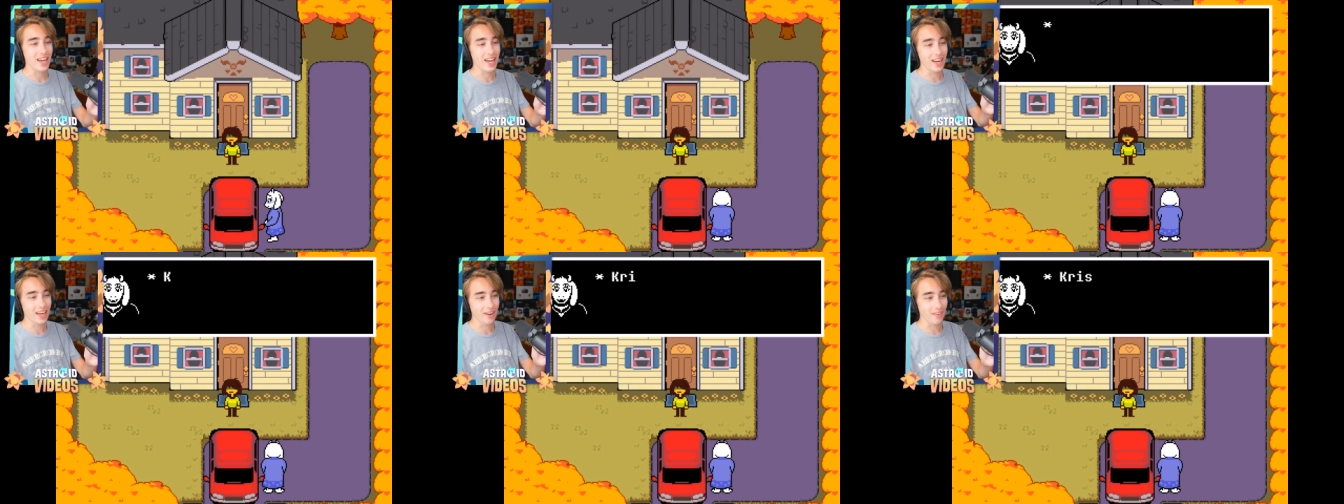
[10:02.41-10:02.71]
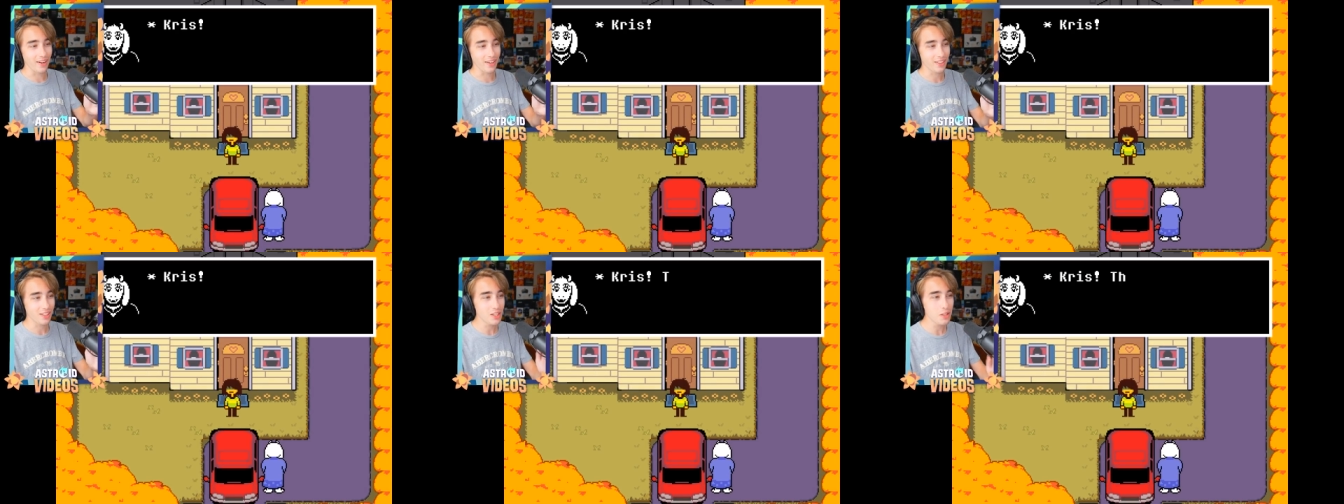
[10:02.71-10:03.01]

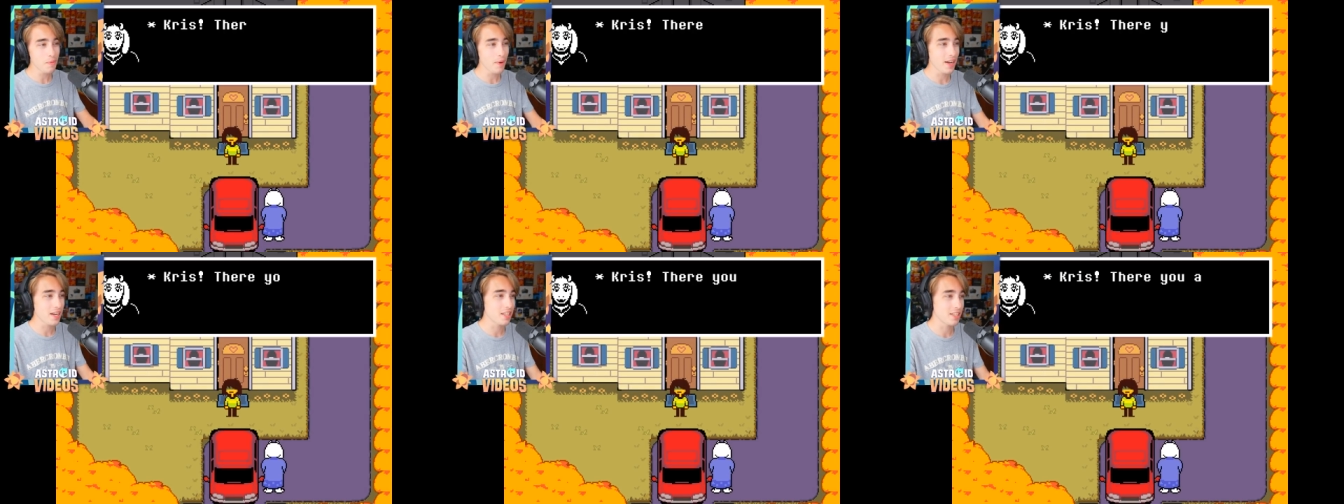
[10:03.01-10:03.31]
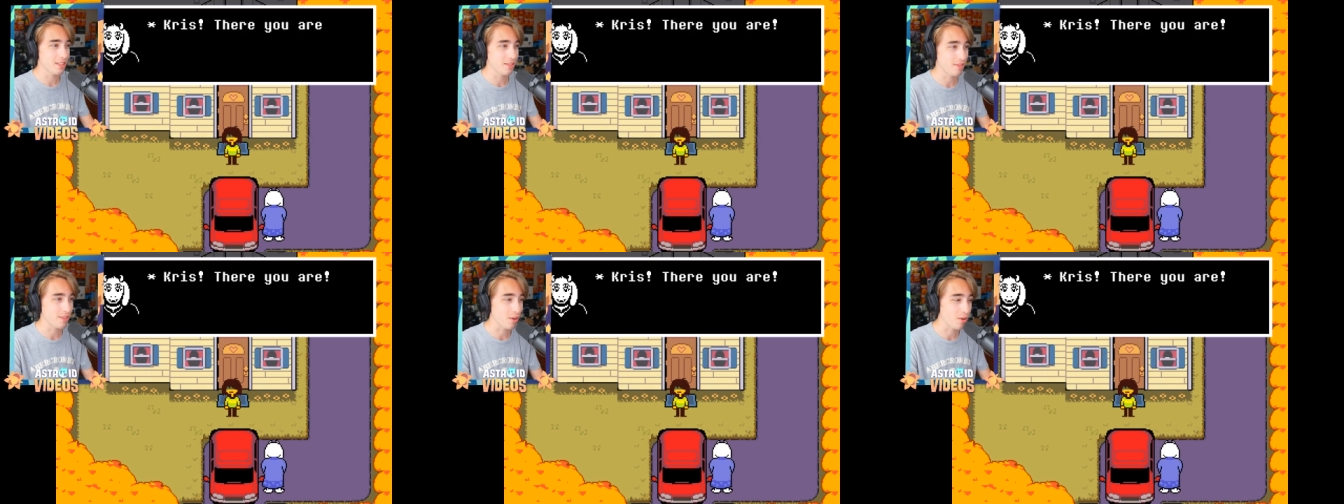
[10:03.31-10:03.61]
anyways, could you
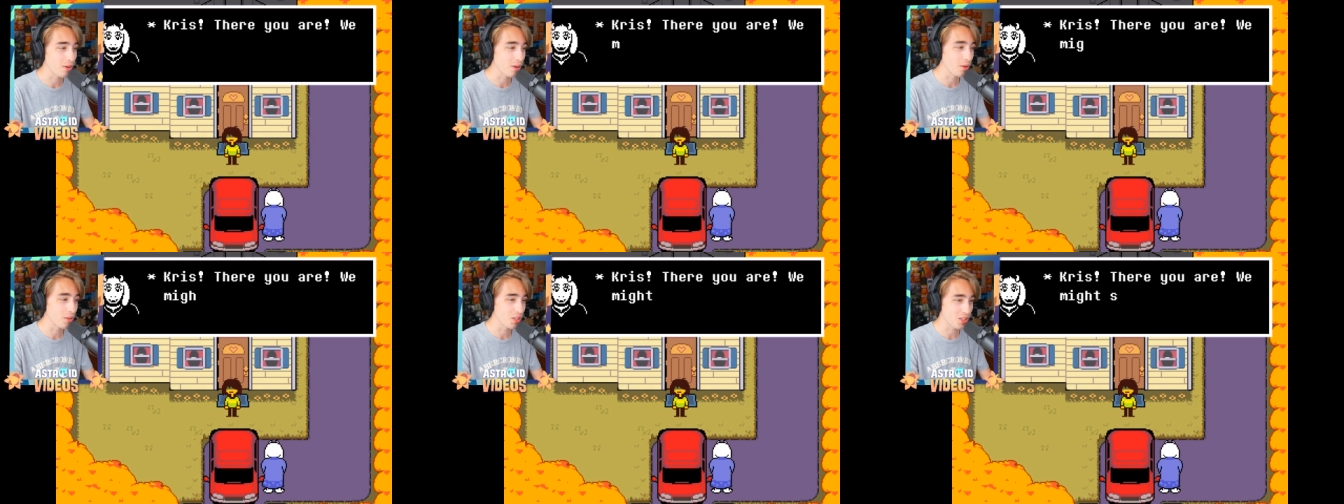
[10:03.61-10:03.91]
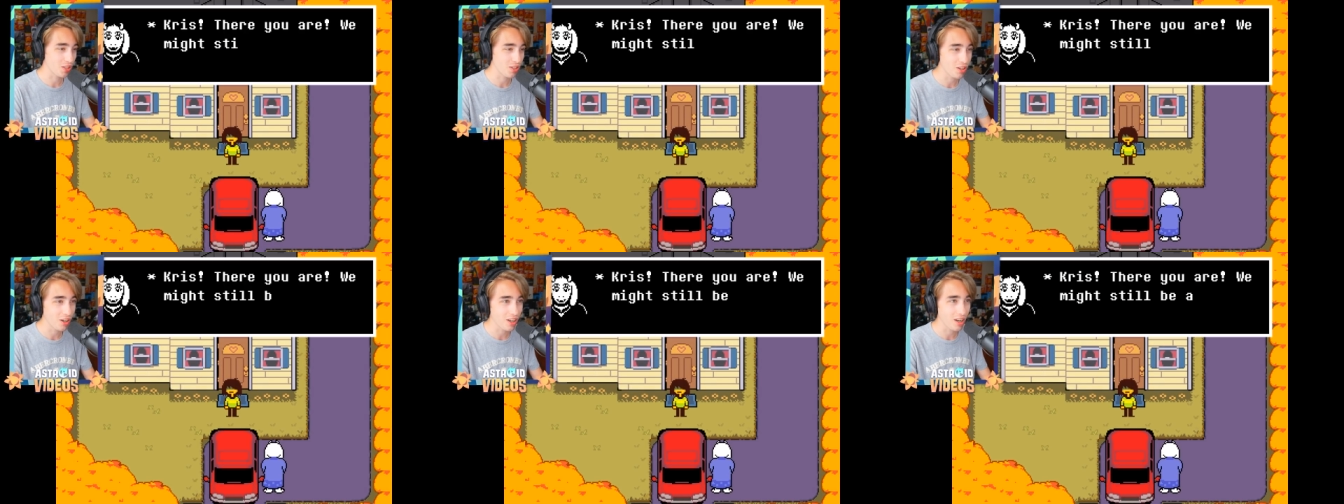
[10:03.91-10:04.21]
imagine if Toriel was
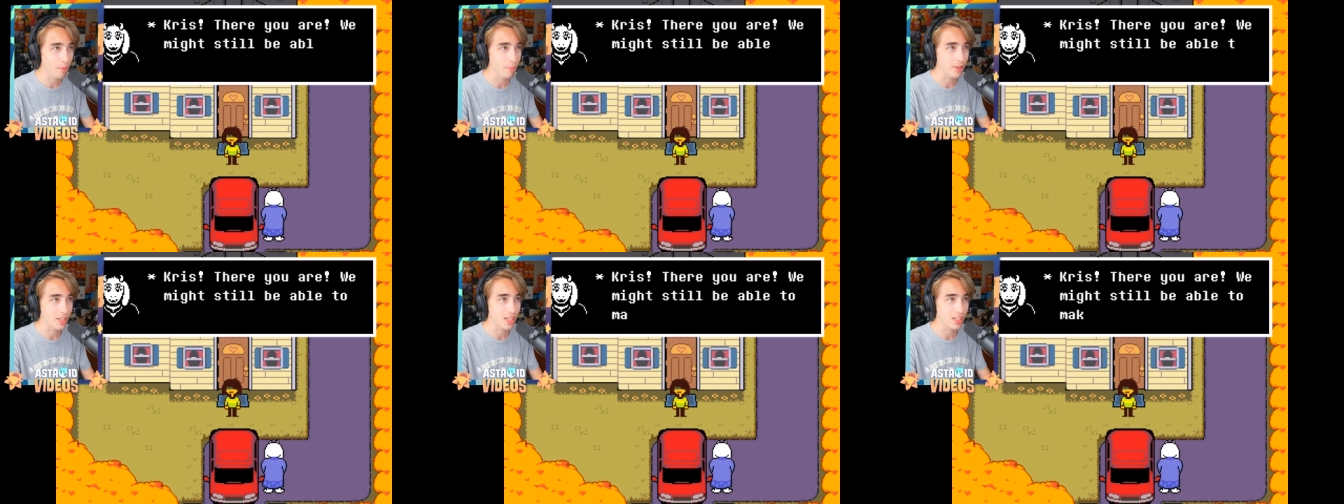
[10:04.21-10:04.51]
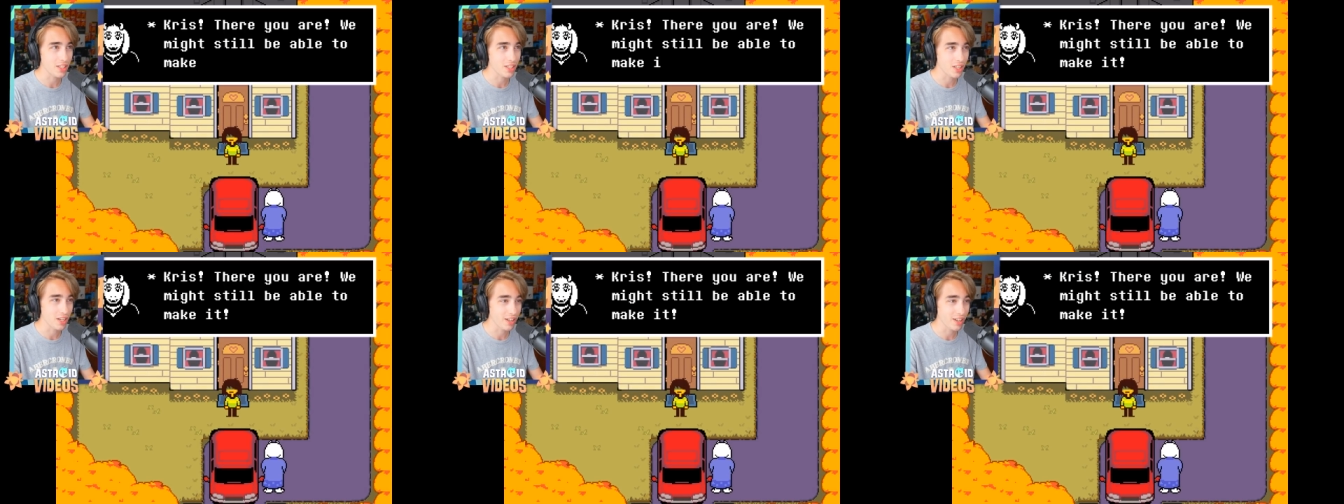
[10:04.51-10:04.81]
just cooking up a
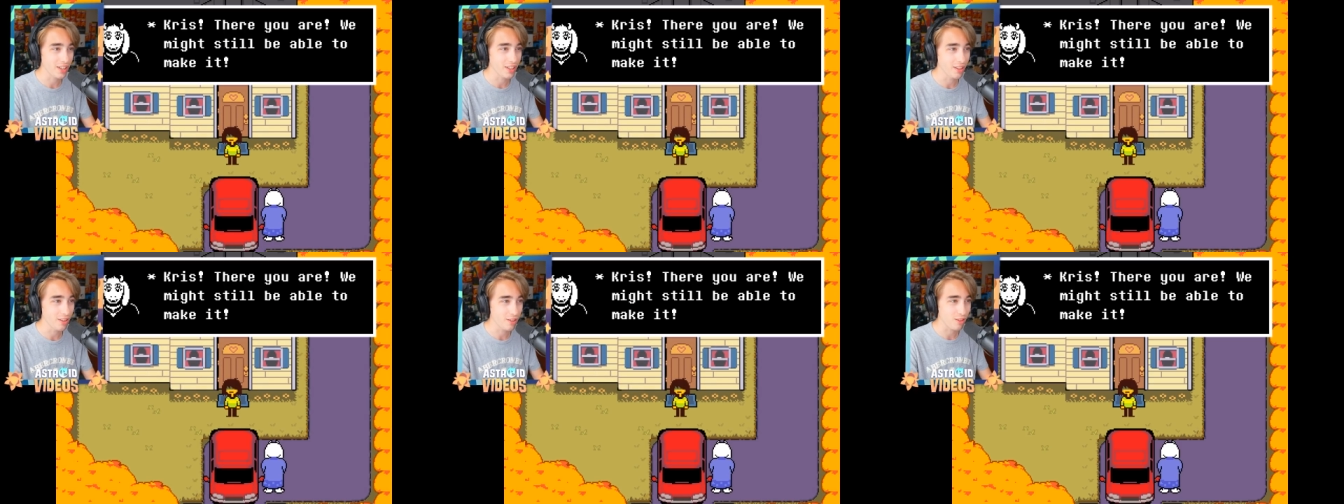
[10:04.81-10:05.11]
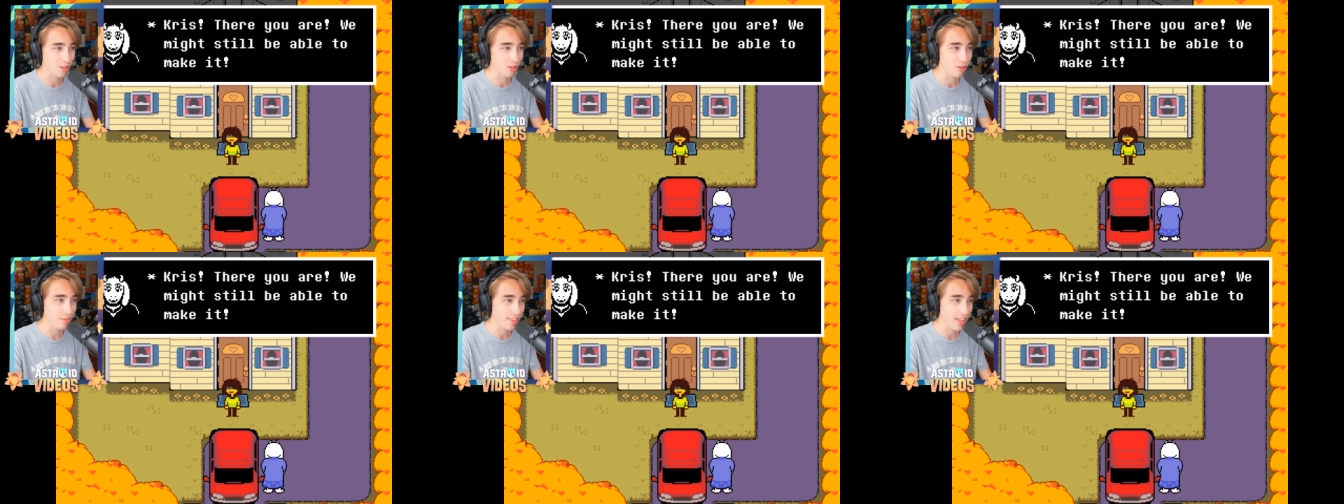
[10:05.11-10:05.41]
dictionary on the
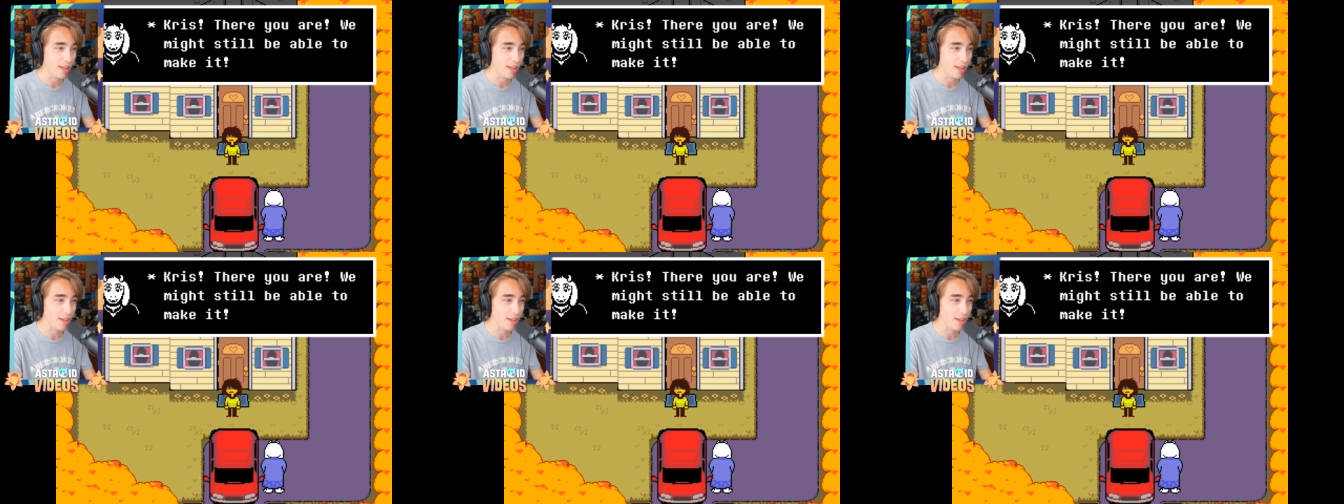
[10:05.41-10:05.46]
stove?